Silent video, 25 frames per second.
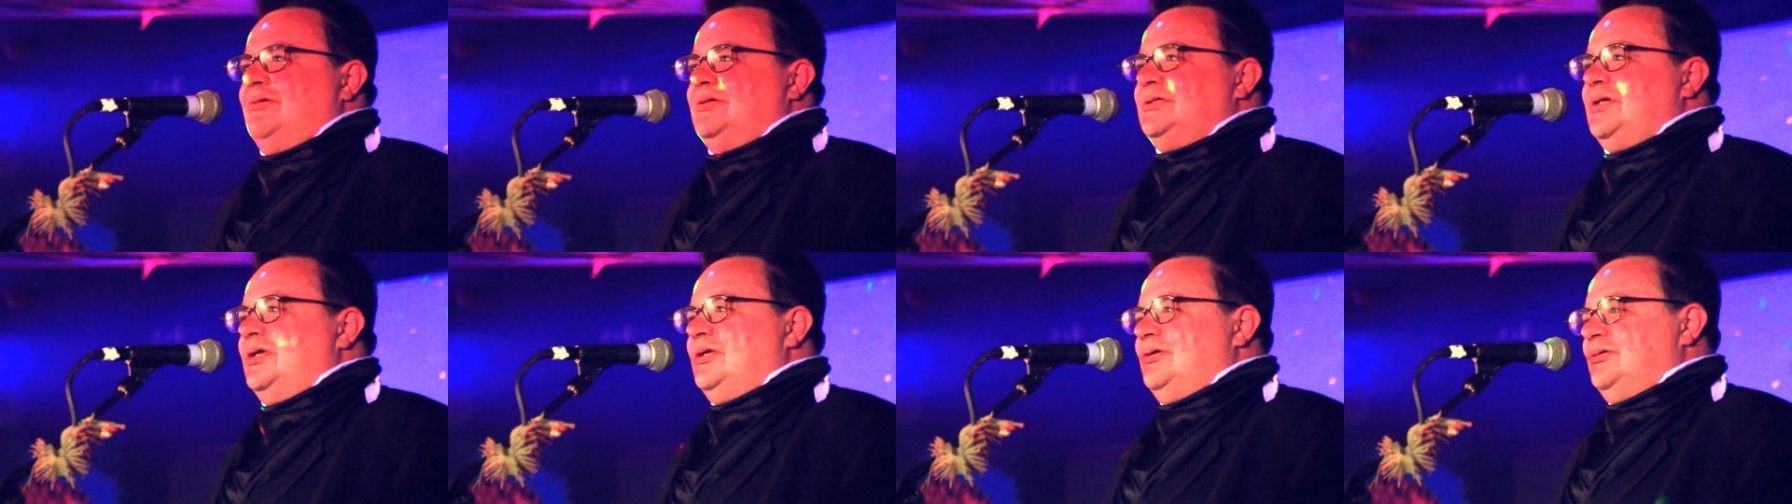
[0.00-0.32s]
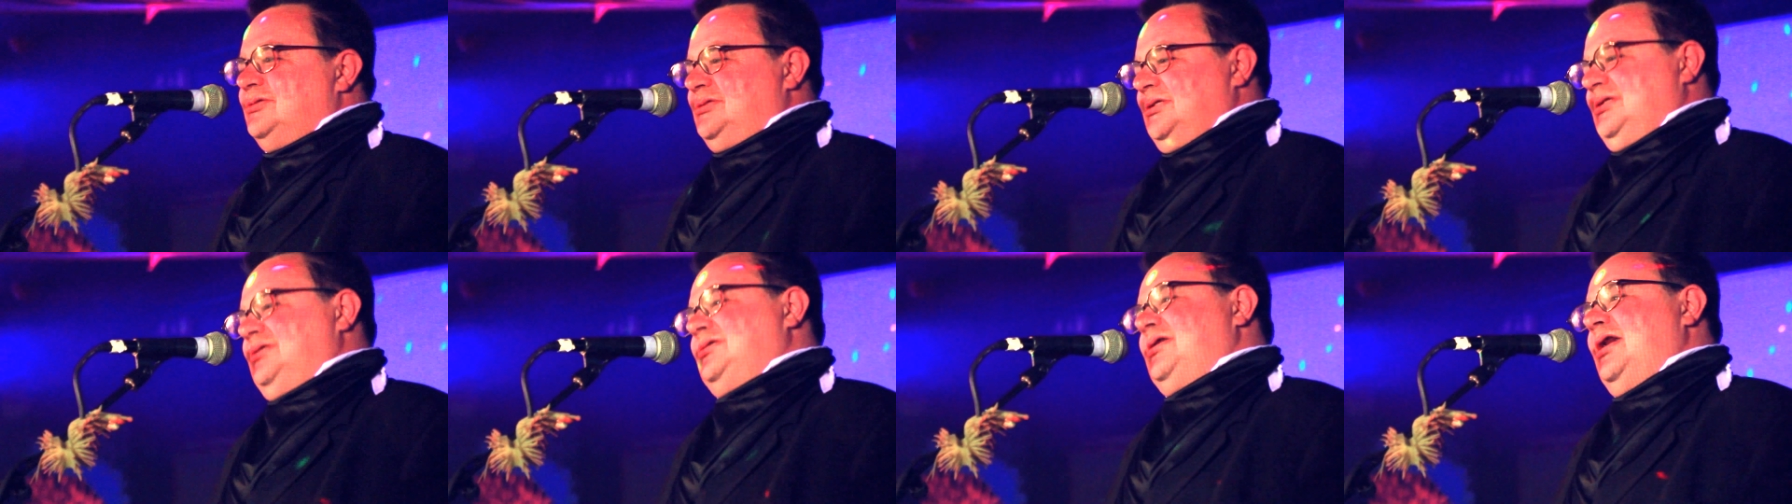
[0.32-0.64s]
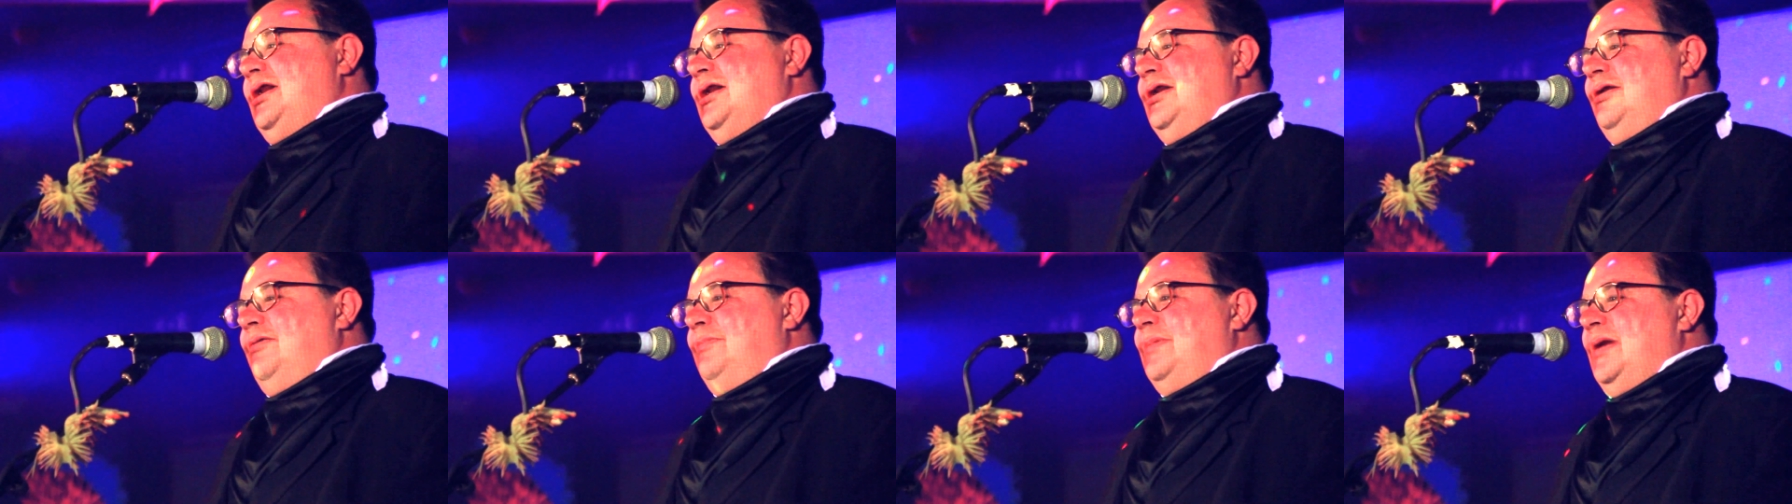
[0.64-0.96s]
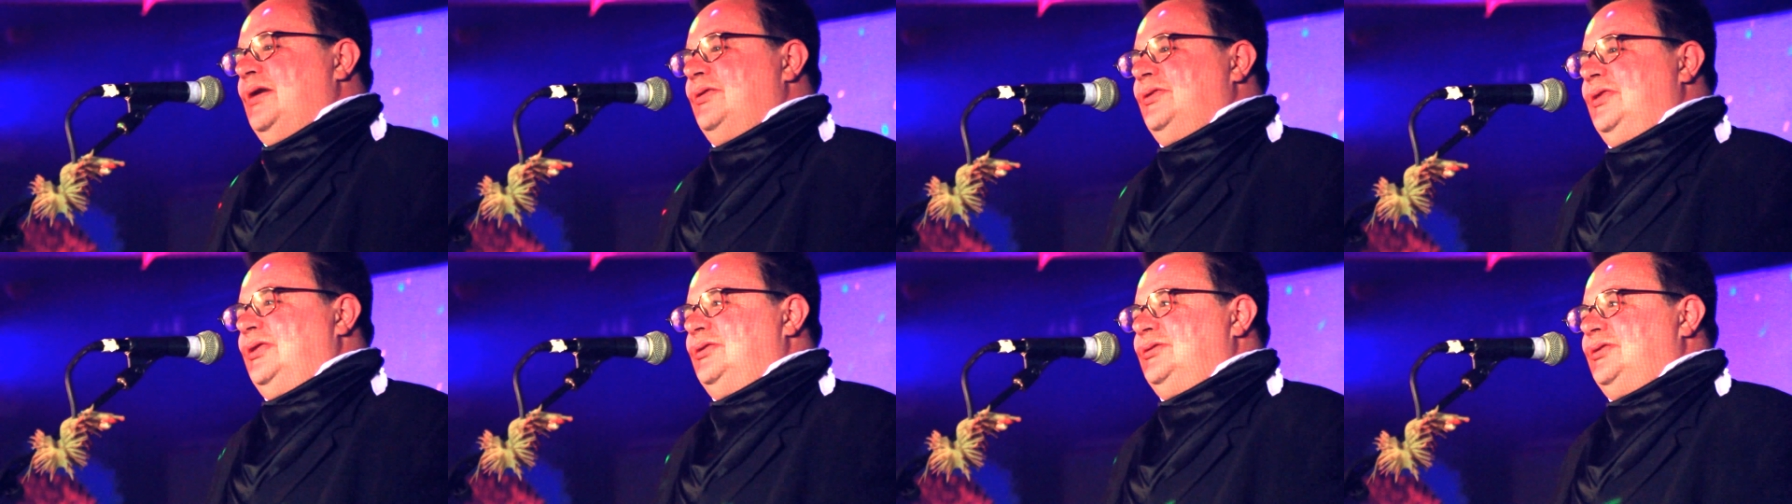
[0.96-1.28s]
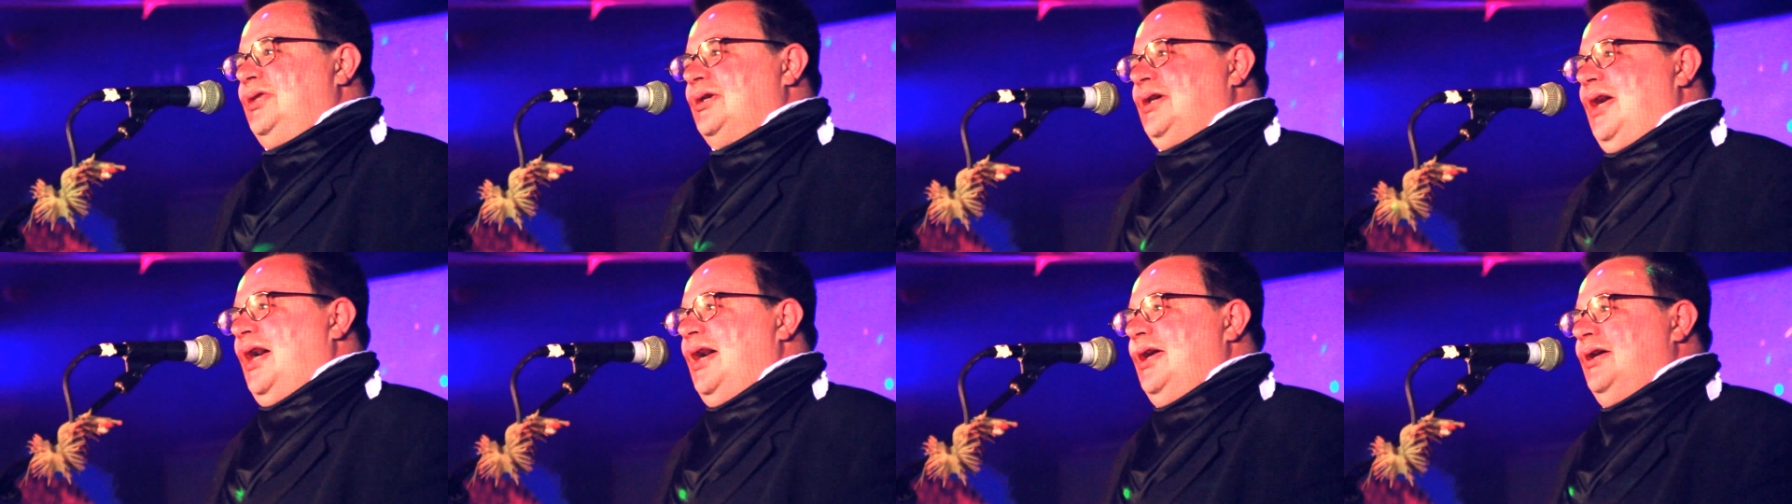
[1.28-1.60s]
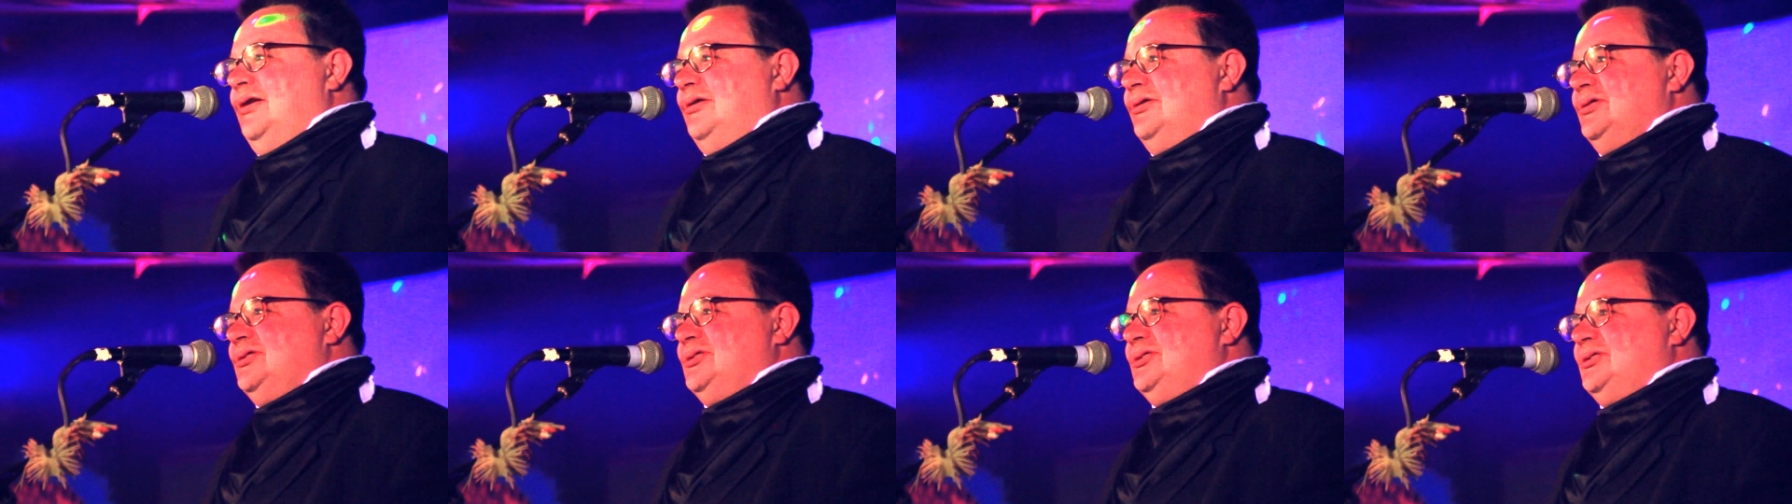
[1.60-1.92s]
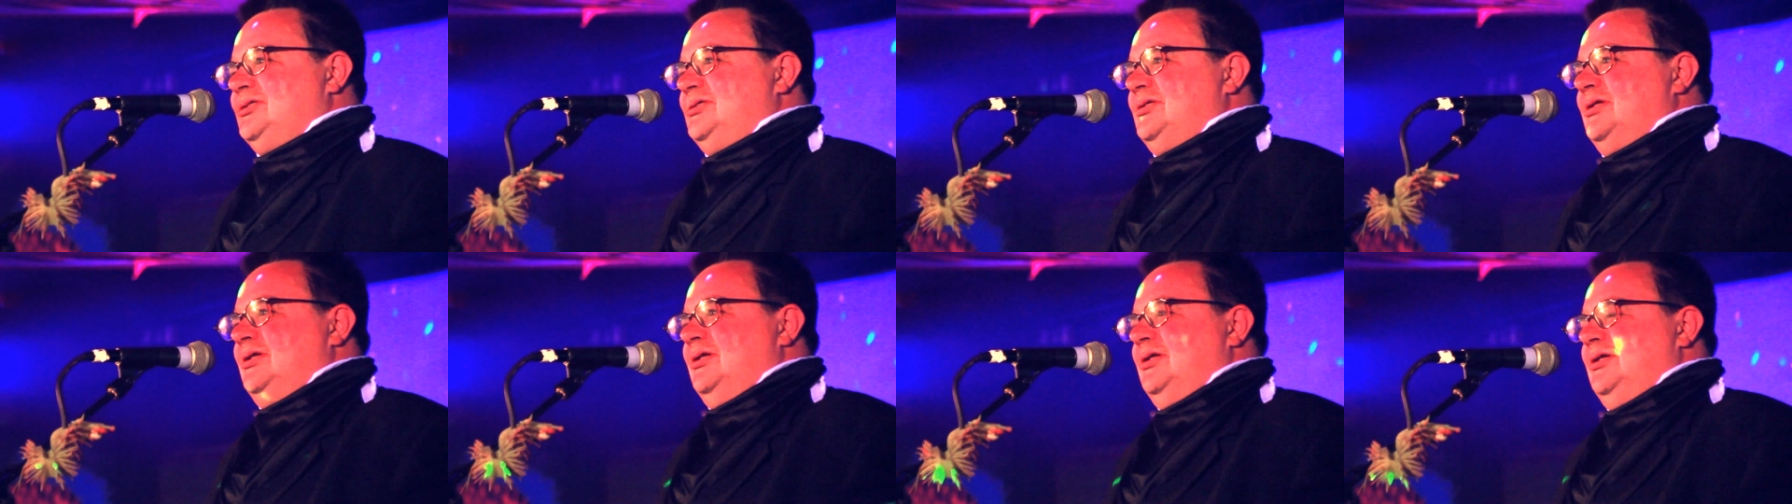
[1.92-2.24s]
interesting to hear about the Chaos